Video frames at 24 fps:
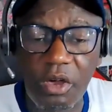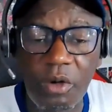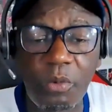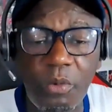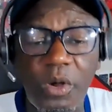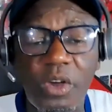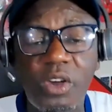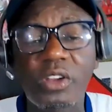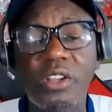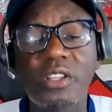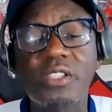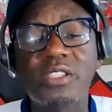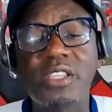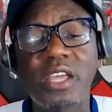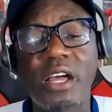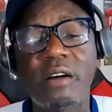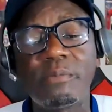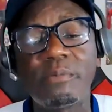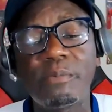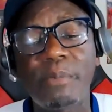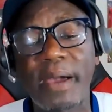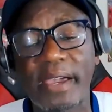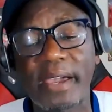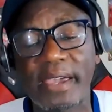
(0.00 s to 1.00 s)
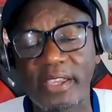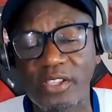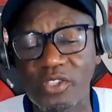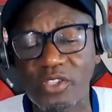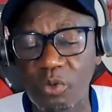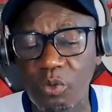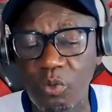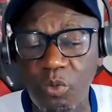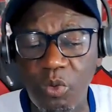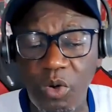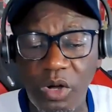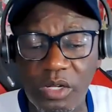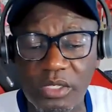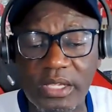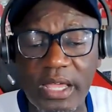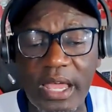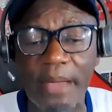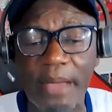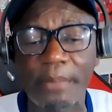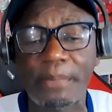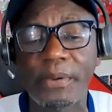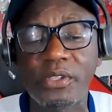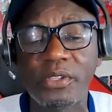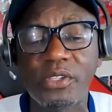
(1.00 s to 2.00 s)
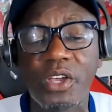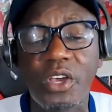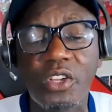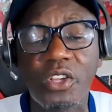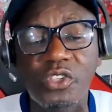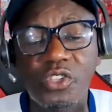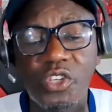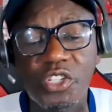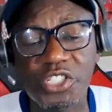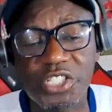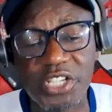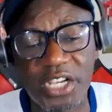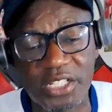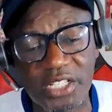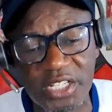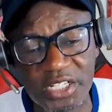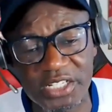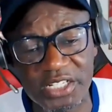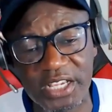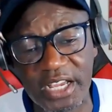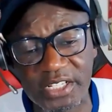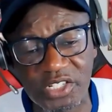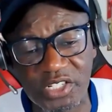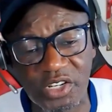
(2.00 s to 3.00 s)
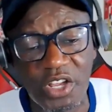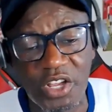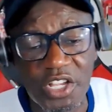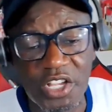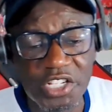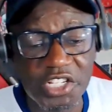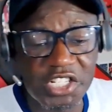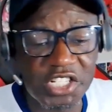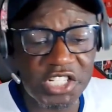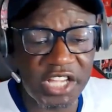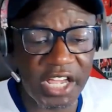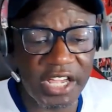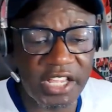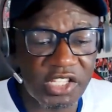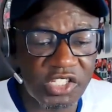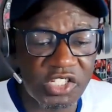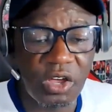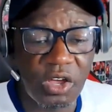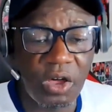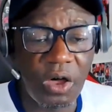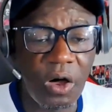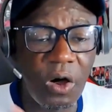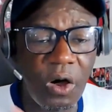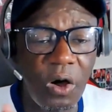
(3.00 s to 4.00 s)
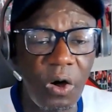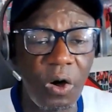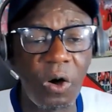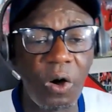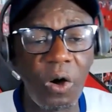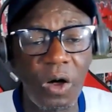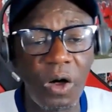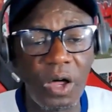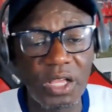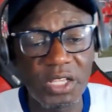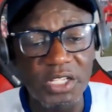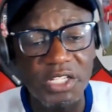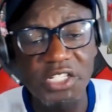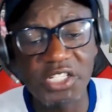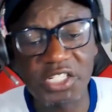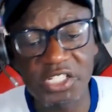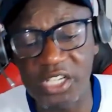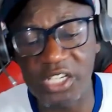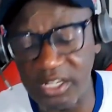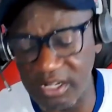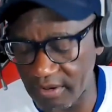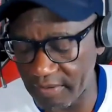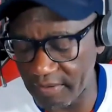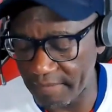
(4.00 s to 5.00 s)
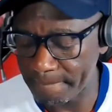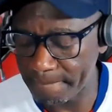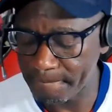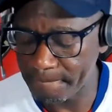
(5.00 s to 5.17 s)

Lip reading: We're going to delve back into what happened to Jadan Sancho, saint or sinner.